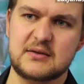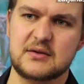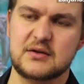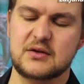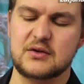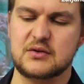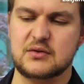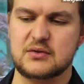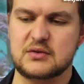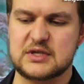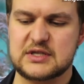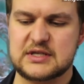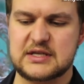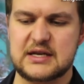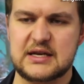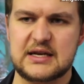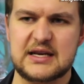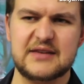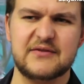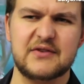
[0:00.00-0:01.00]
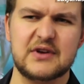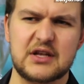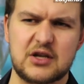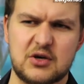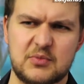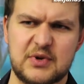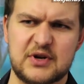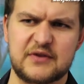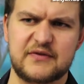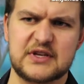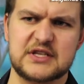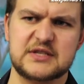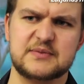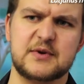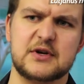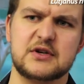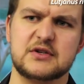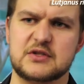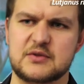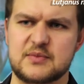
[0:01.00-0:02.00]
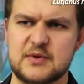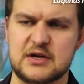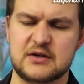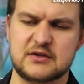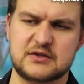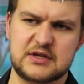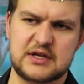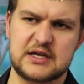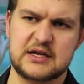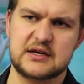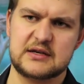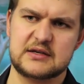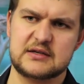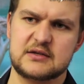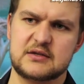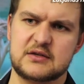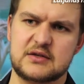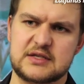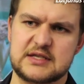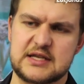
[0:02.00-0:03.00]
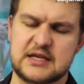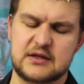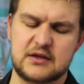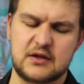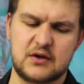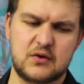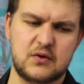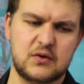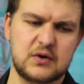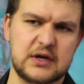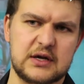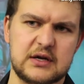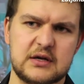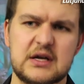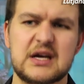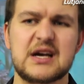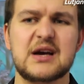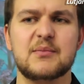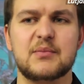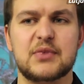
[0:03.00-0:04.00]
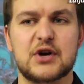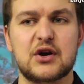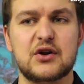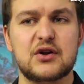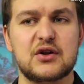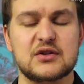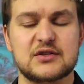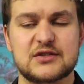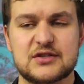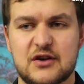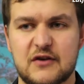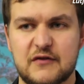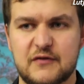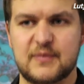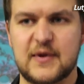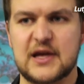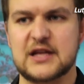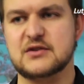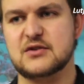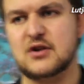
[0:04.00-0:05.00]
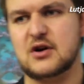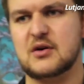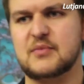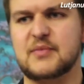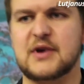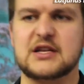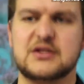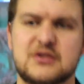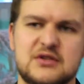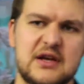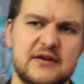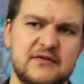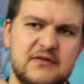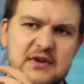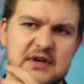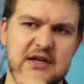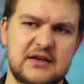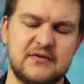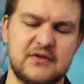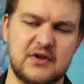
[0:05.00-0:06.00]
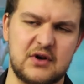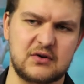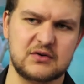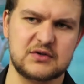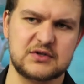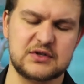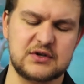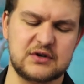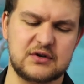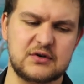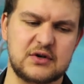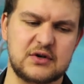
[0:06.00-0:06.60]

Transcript: You just need to leave a little bit of exposed to be able to get it to set in the corner, but only on soft baits. Hard baits, you have to leave the whole circle